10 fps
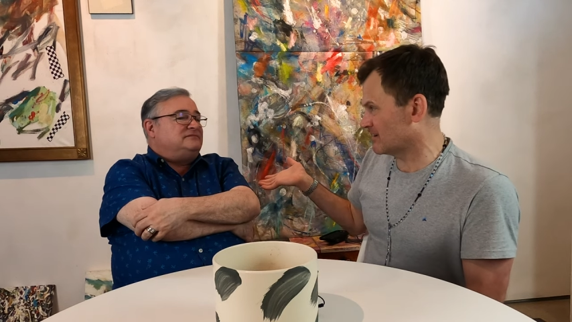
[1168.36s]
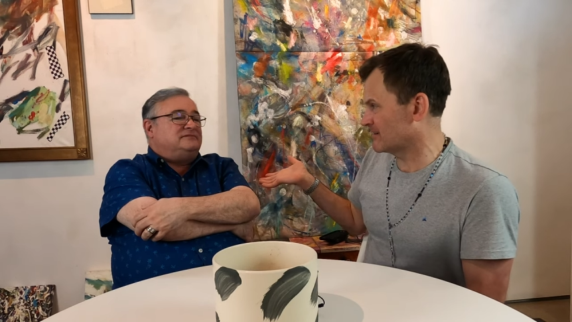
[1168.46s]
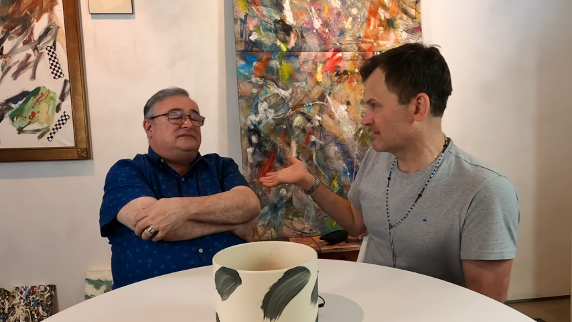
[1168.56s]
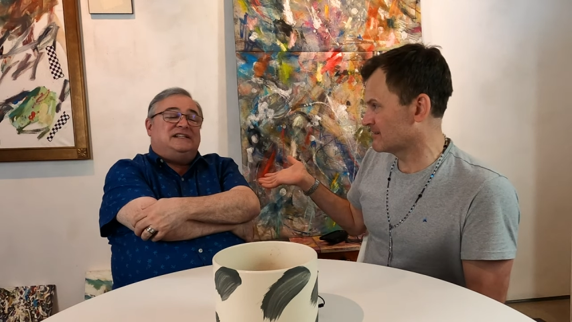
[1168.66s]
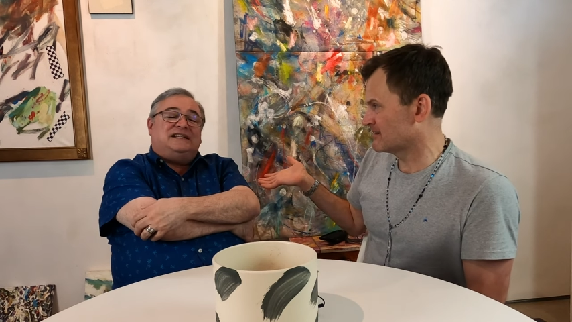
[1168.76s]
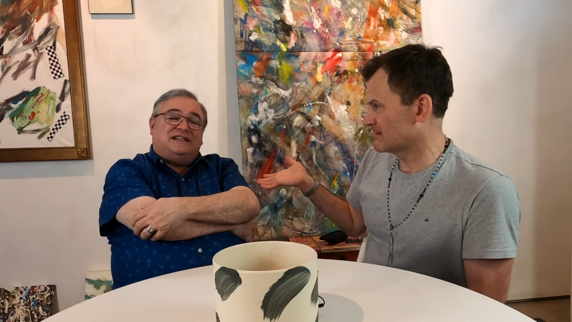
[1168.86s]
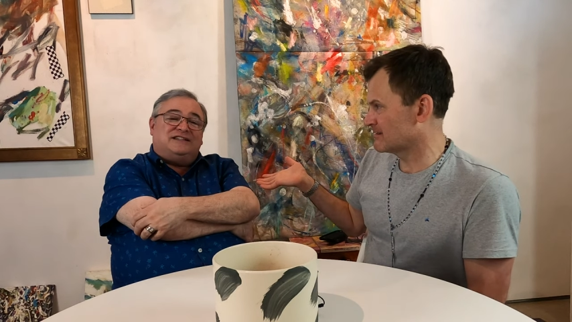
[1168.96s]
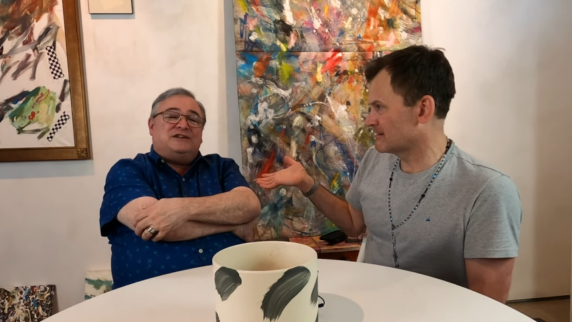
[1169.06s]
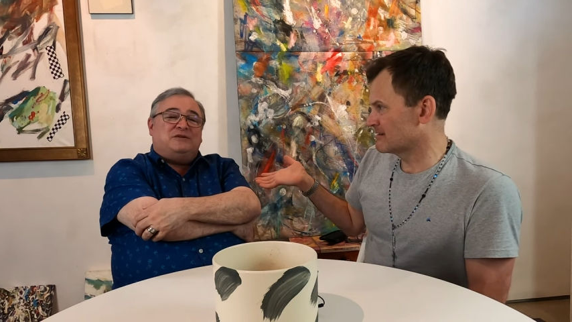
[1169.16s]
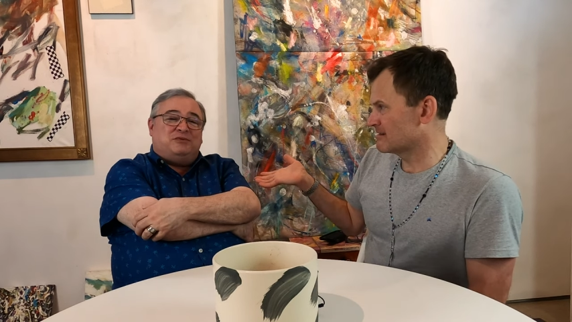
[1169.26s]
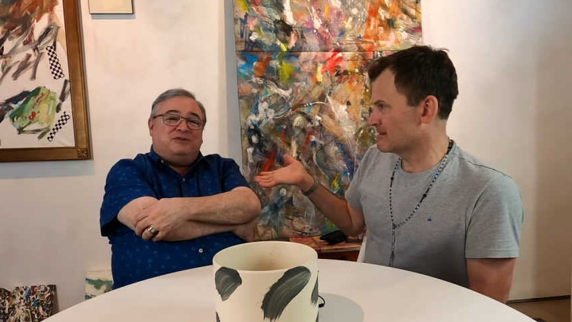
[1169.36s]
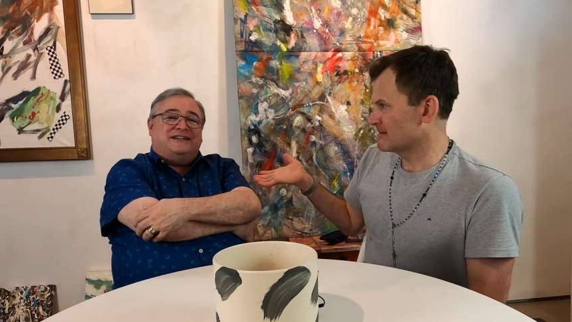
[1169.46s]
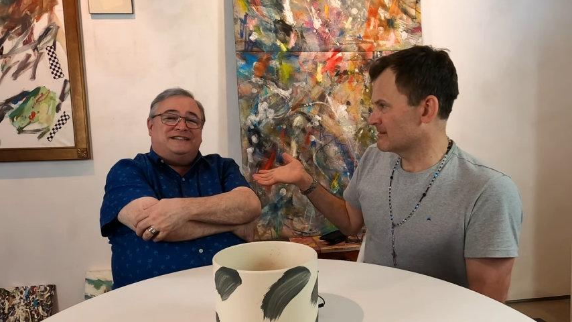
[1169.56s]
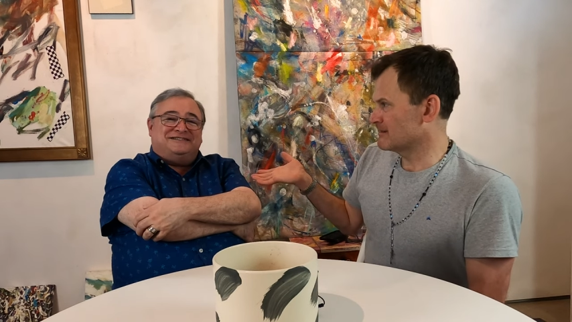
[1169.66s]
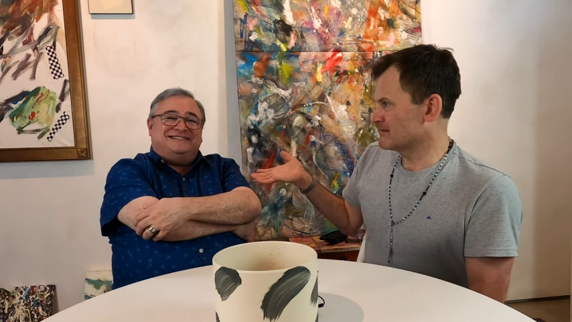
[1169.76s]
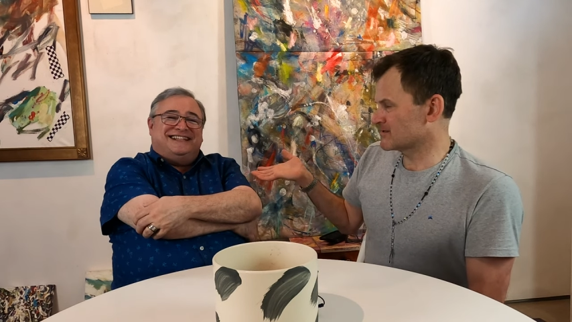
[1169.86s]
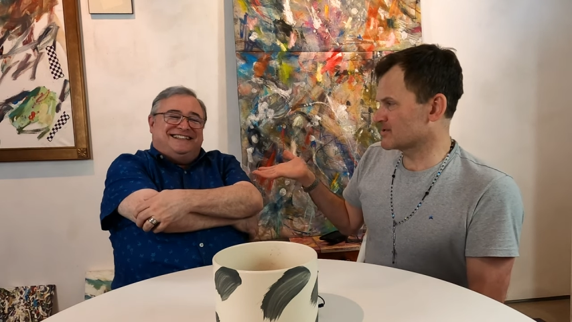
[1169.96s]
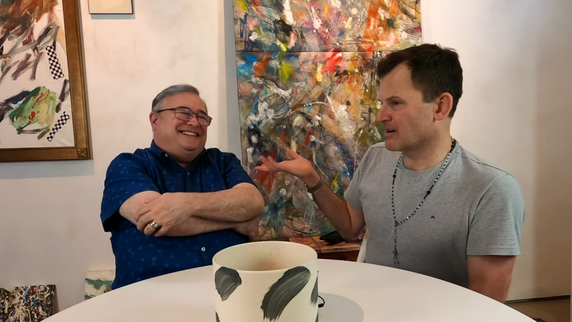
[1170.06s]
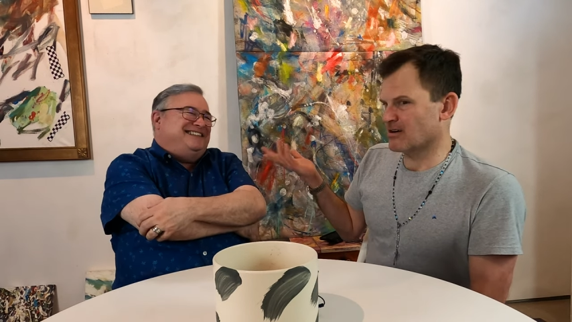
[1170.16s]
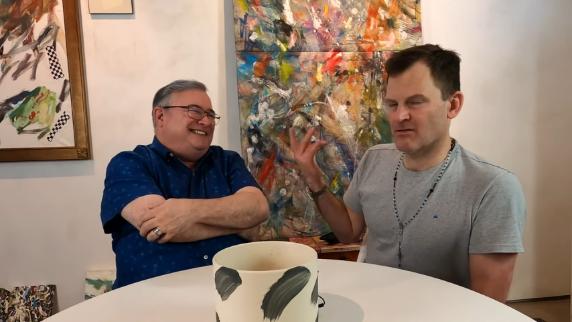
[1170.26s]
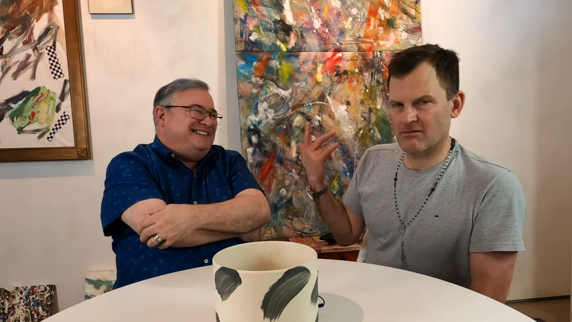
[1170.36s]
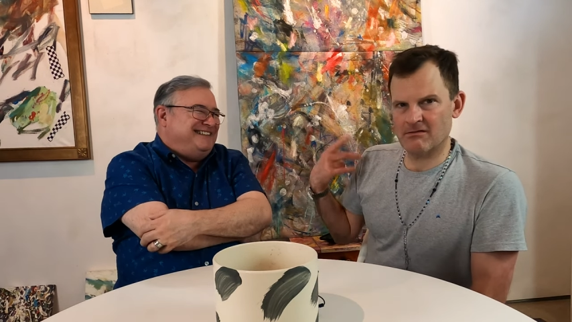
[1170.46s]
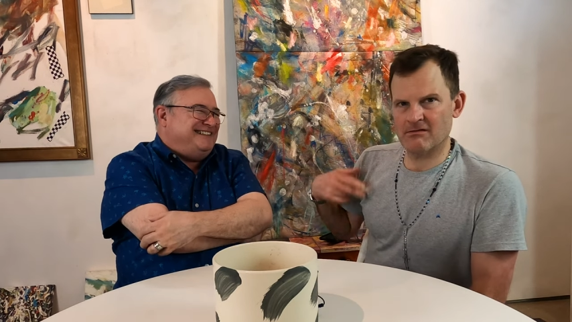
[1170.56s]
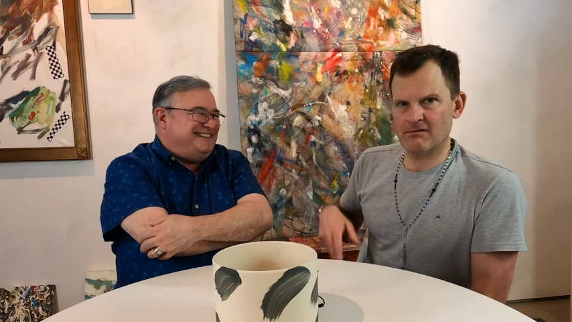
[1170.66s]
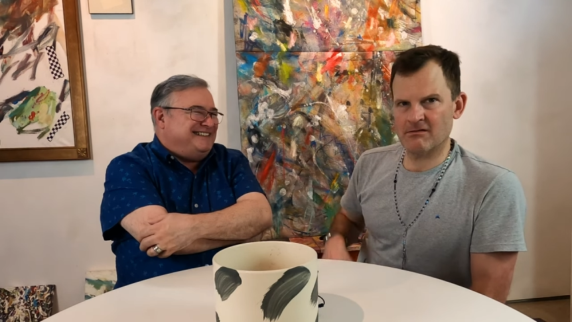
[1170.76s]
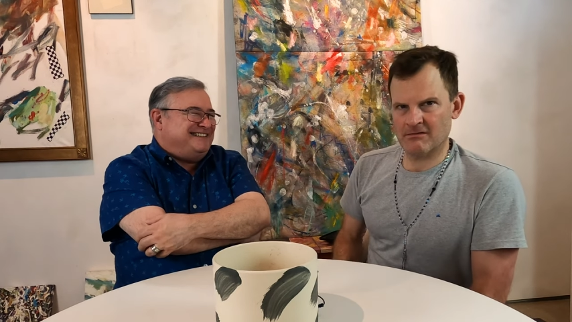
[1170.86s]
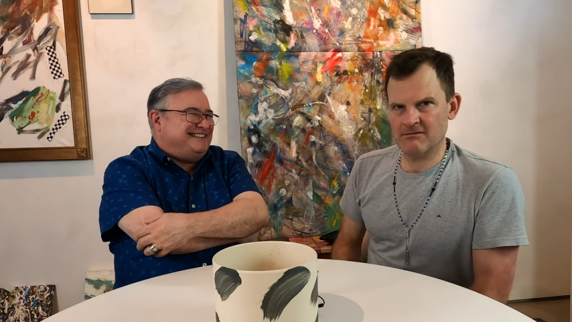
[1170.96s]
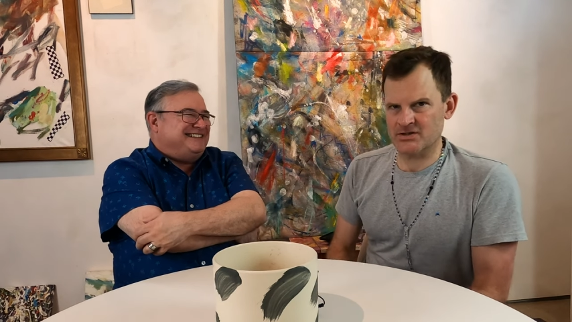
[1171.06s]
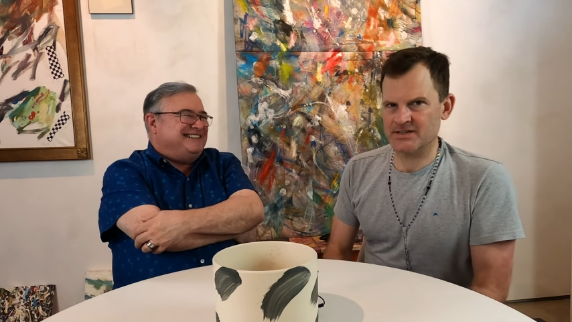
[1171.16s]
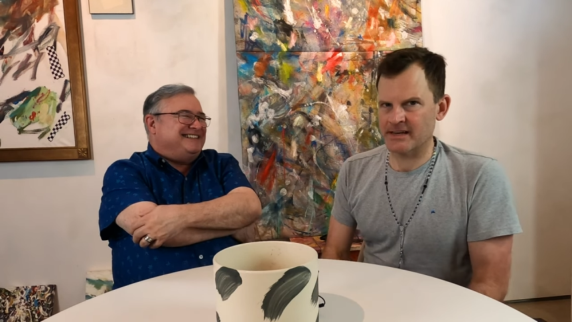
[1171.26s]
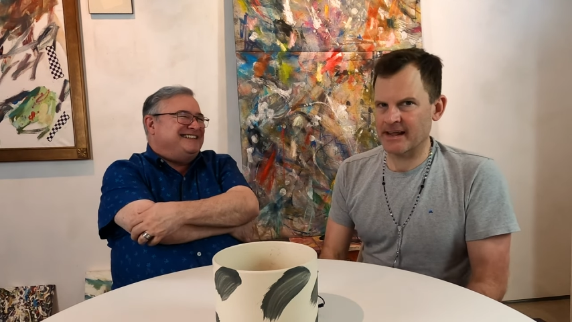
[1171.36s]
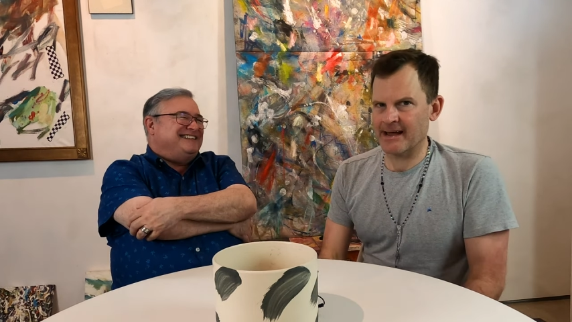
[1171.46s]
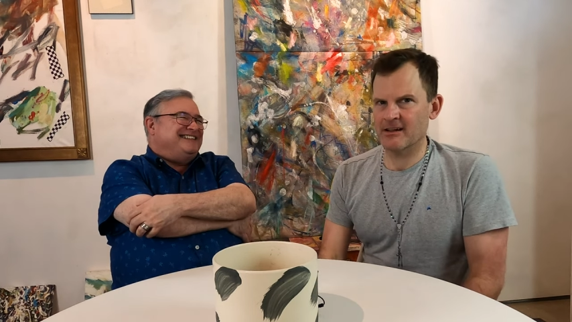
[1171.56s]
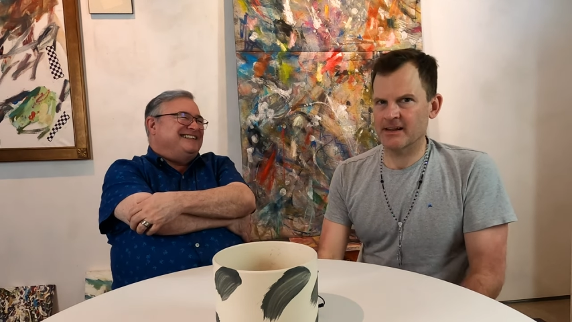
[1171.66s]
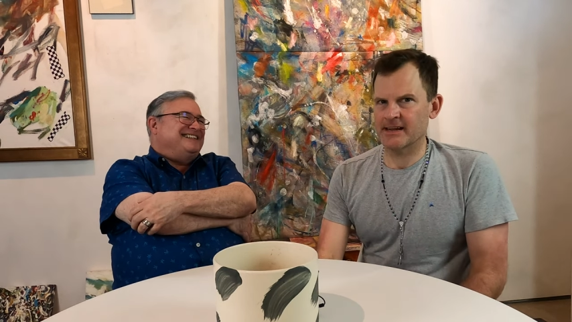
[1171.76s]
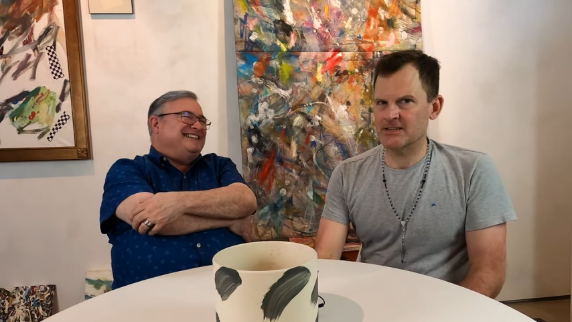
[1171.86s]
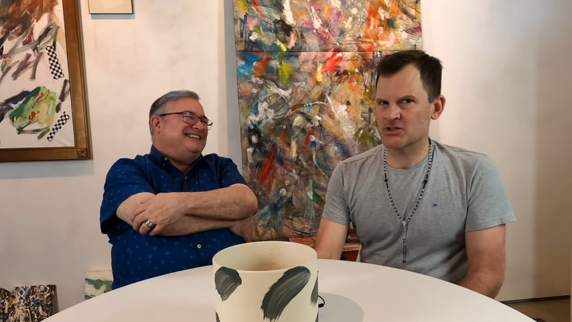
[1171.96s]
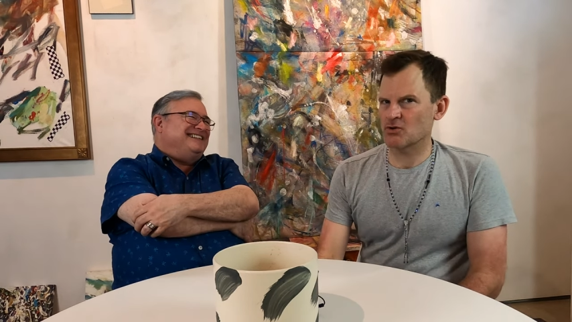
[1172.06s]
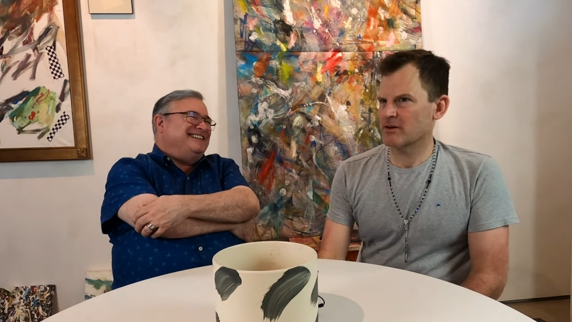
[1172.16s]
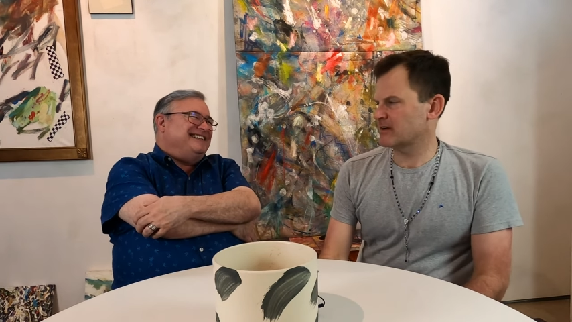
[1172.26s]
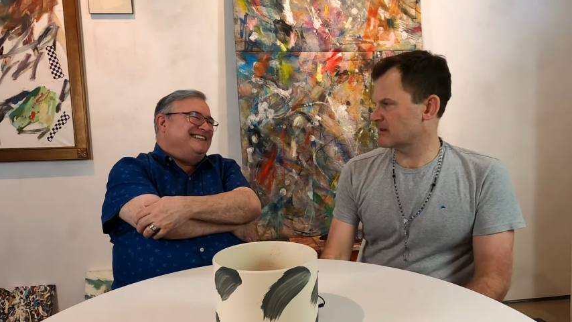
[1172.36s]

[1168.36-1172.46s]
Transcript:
Speaker 1: John. Yeah, that's a good point.
Speaker 2: So just inhale it and enjoy